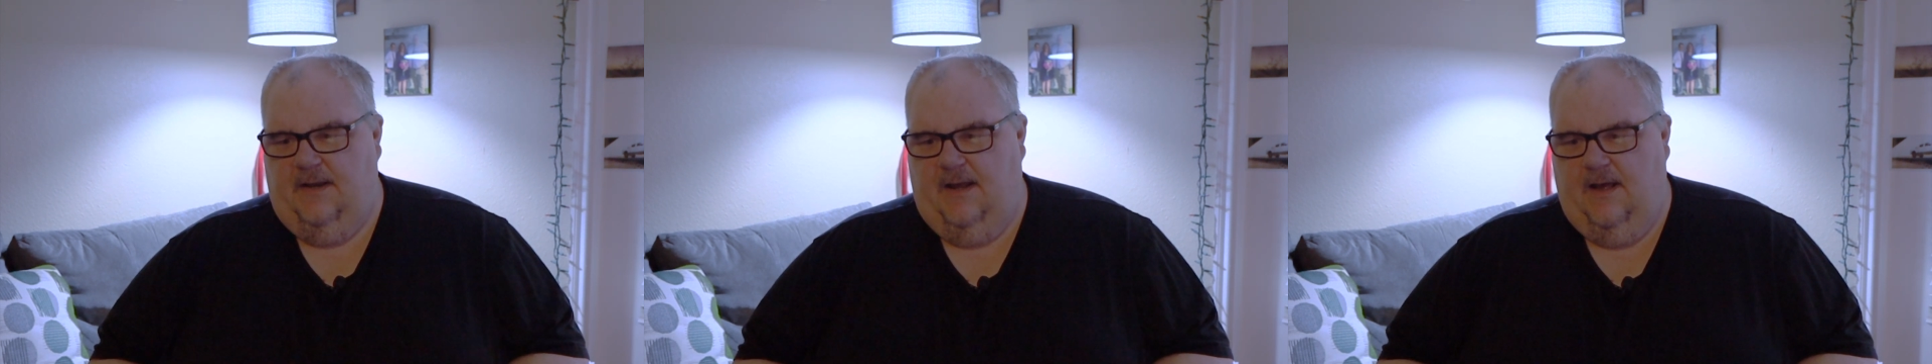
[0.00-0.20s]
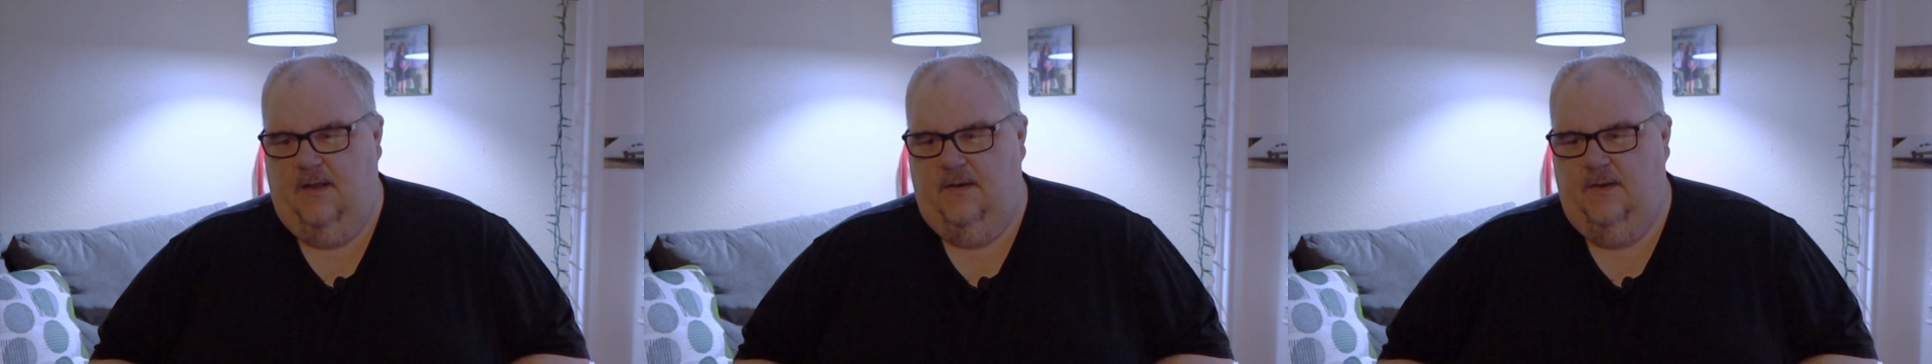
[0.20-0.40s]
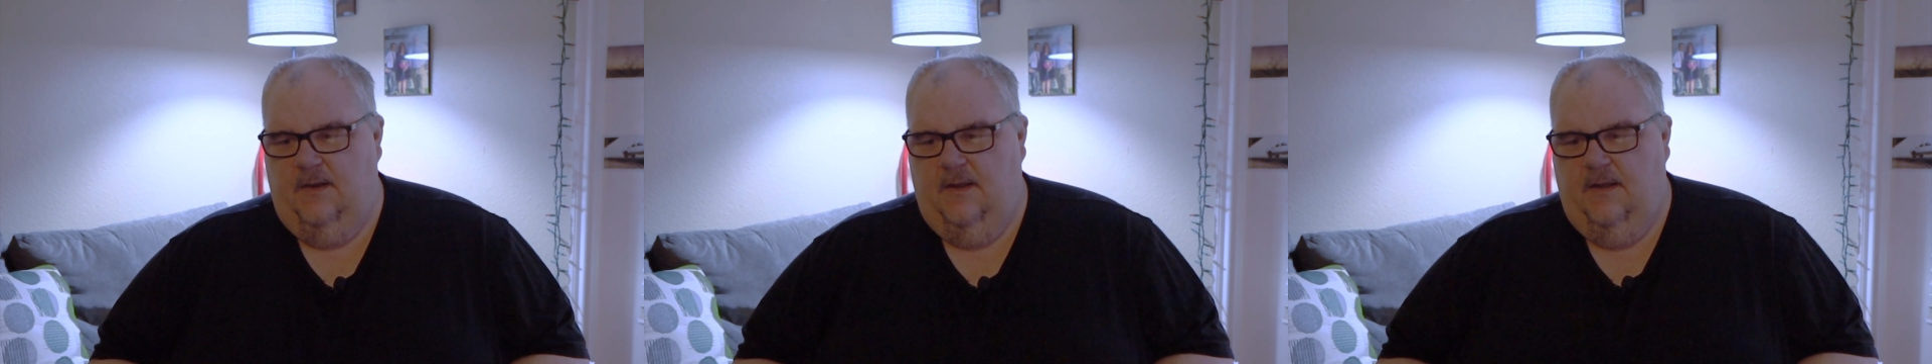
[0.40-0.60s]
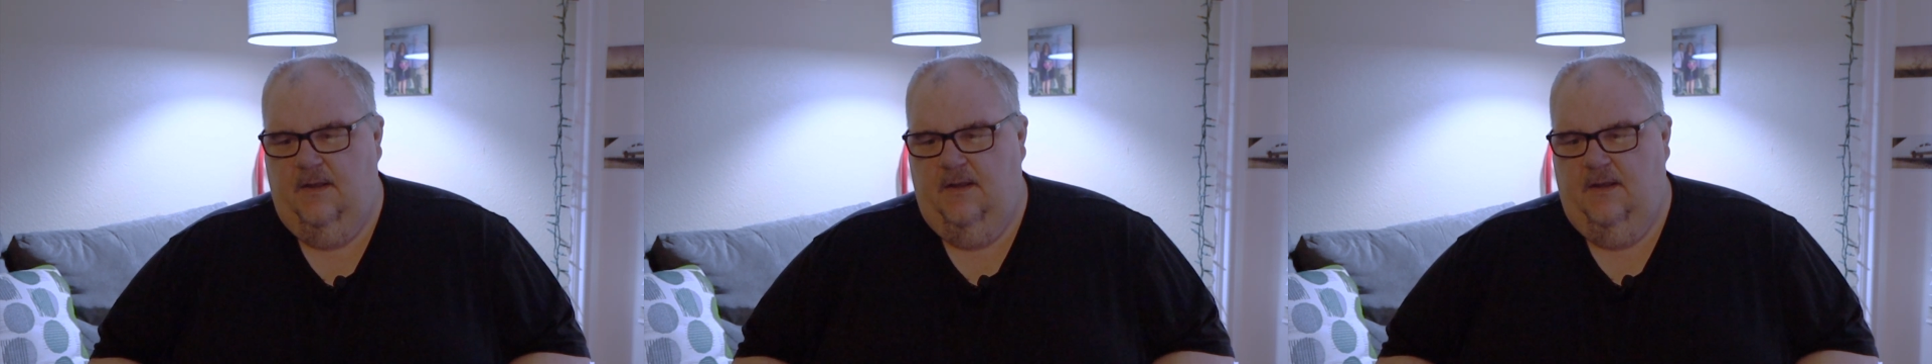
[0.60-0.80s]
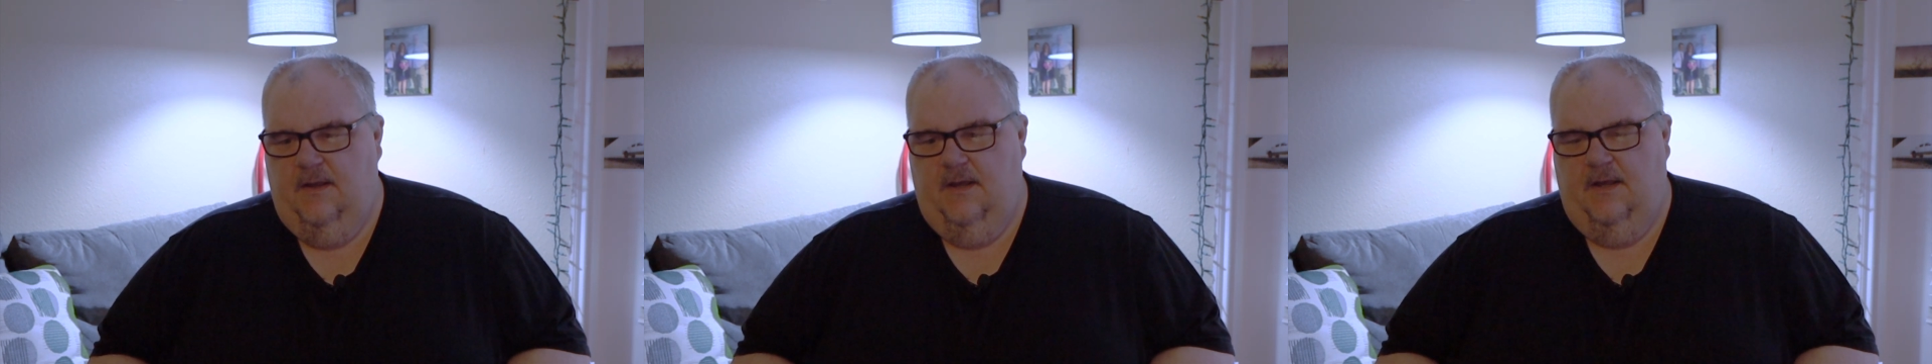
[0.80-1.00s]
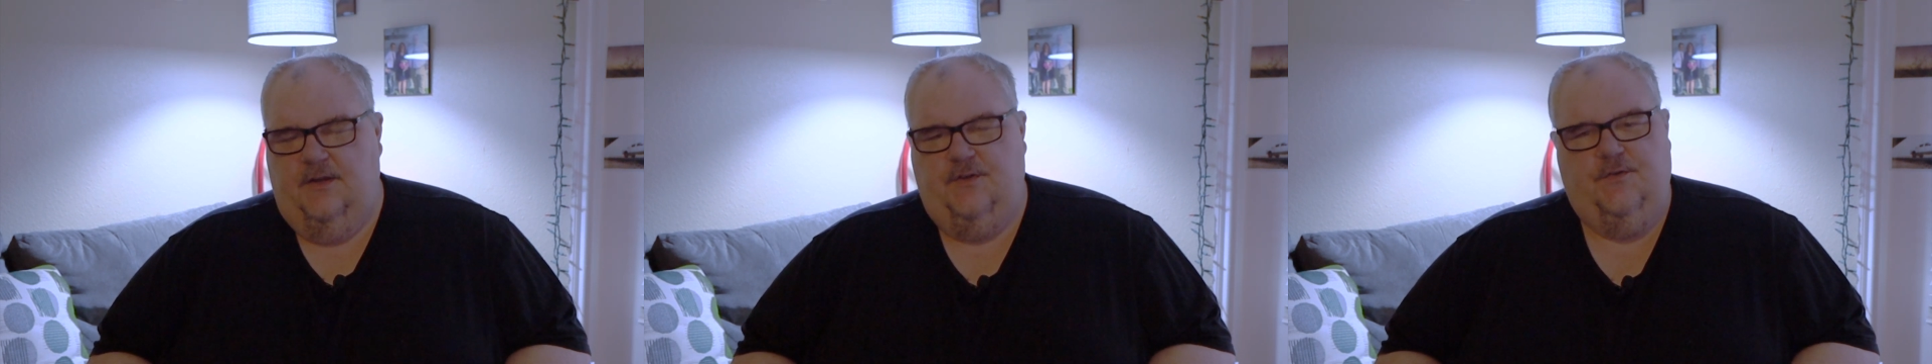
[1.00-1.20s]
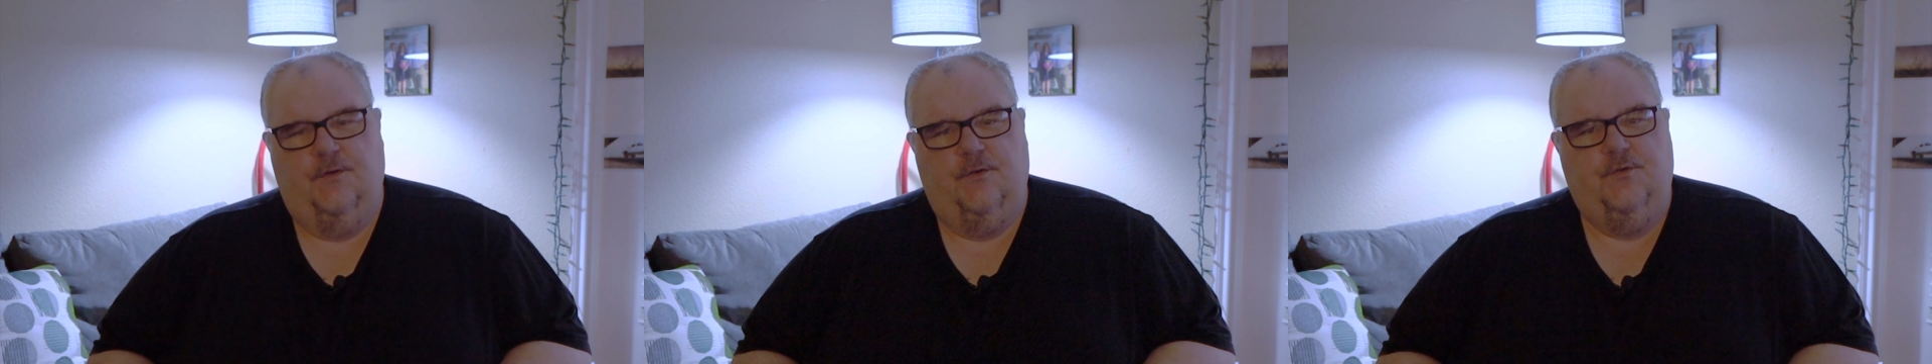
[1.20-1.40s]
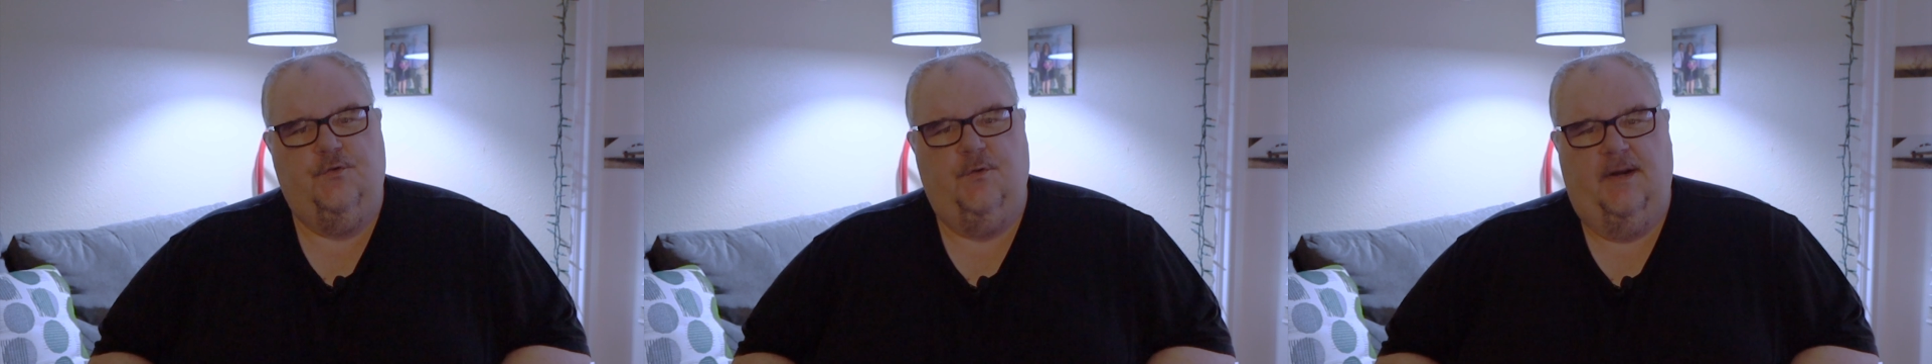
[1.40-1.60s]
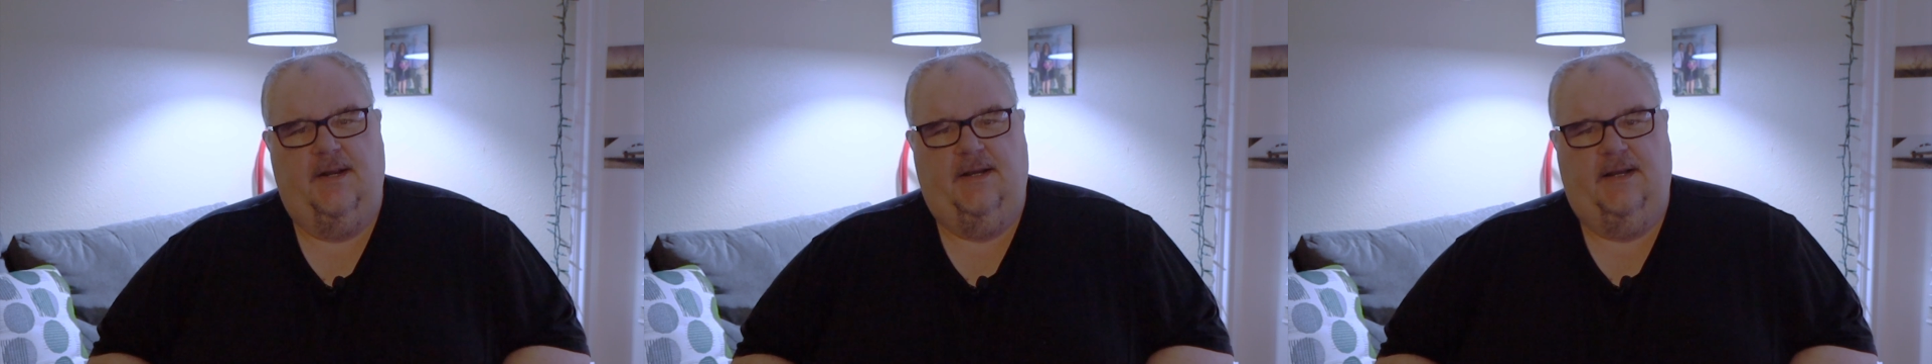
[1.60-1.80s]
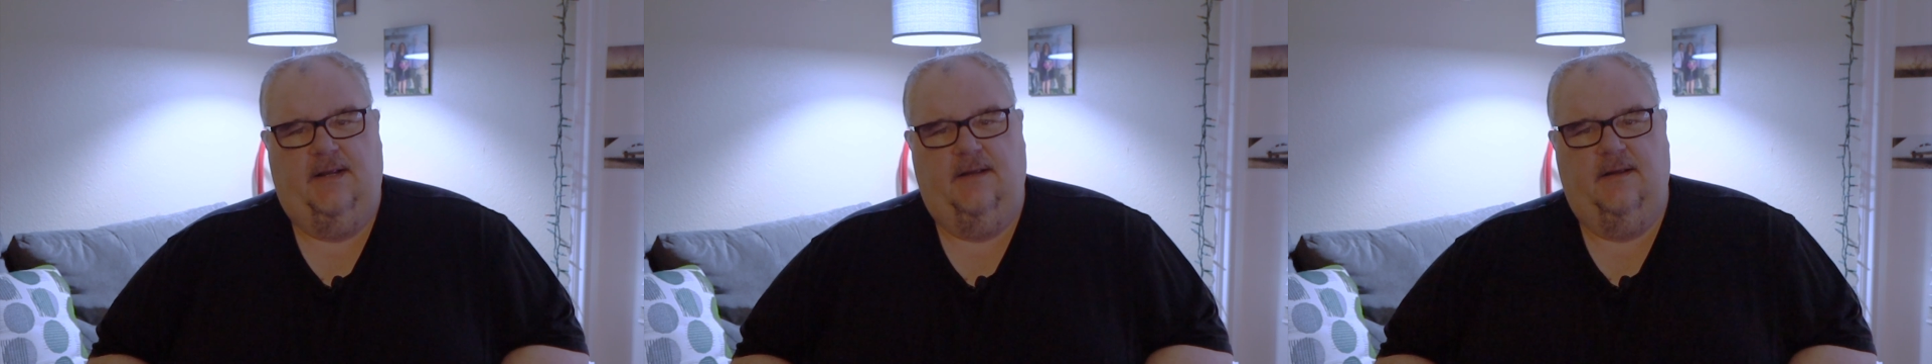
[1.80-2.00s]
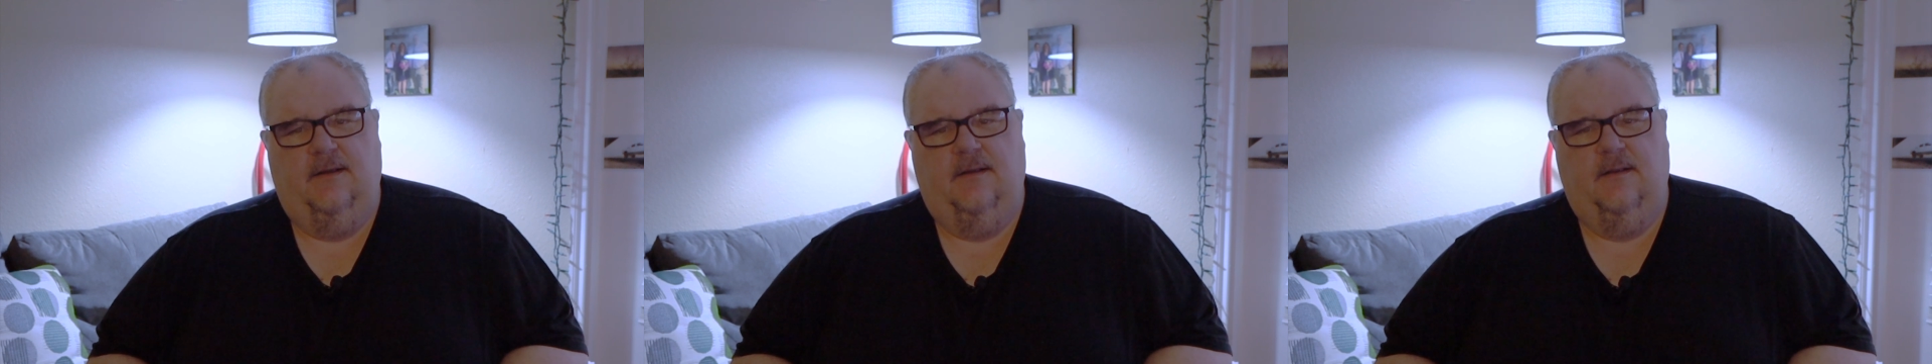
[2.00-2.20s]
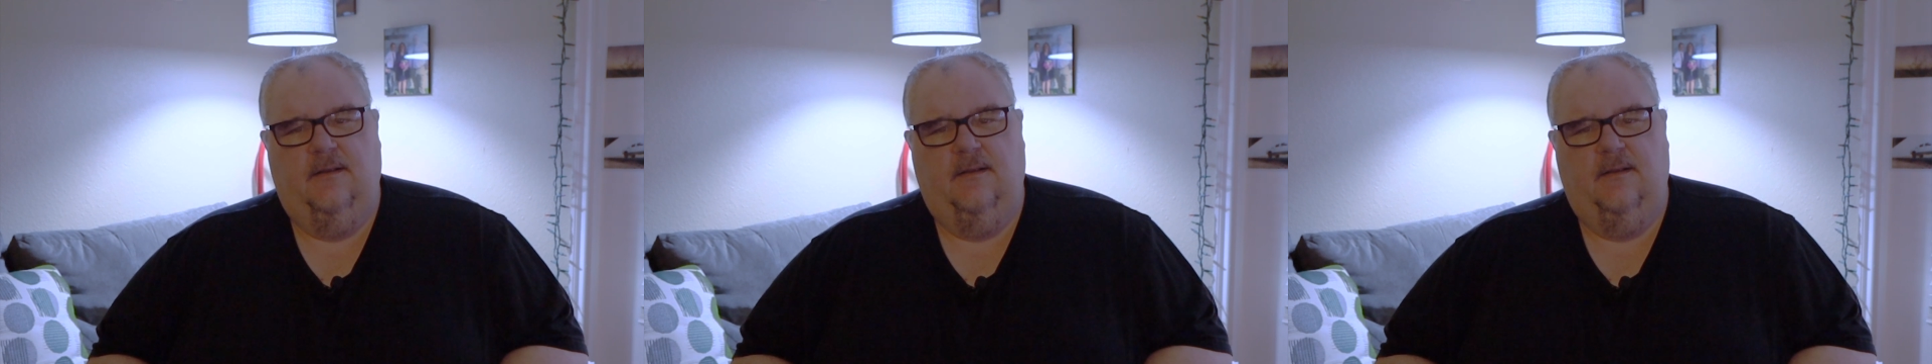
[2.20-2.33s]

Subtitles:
out is you're trading